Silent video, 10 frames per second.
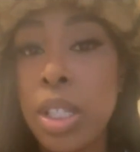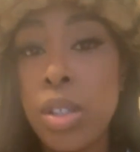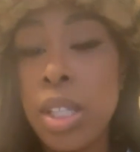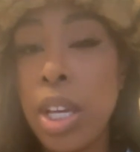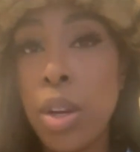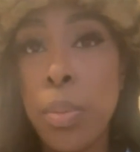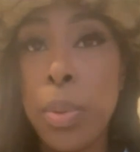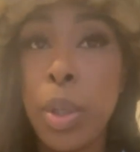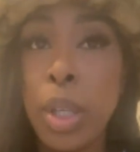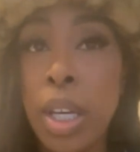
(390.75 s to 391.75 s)
skill
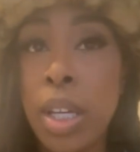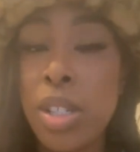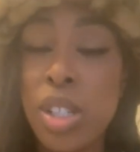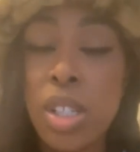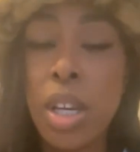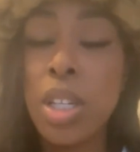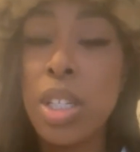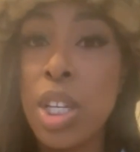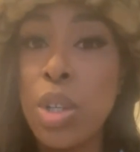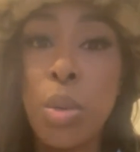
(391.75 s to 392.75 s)
set you're building and
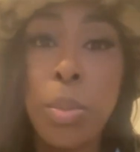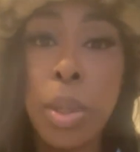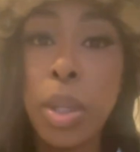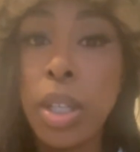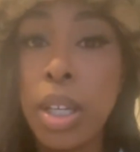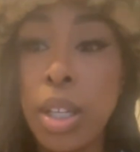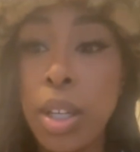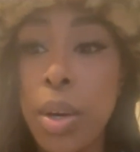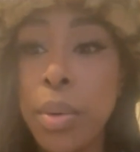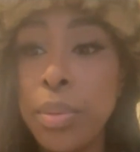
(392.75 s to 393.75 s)
just to continue to build
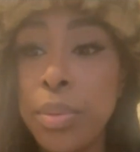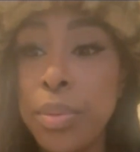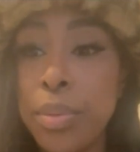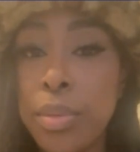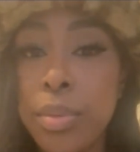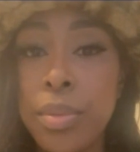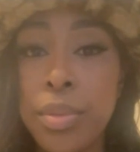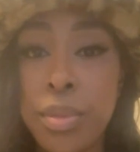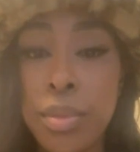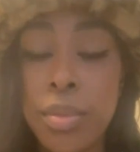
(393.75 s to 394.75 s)
it, you know? Mm-hmm.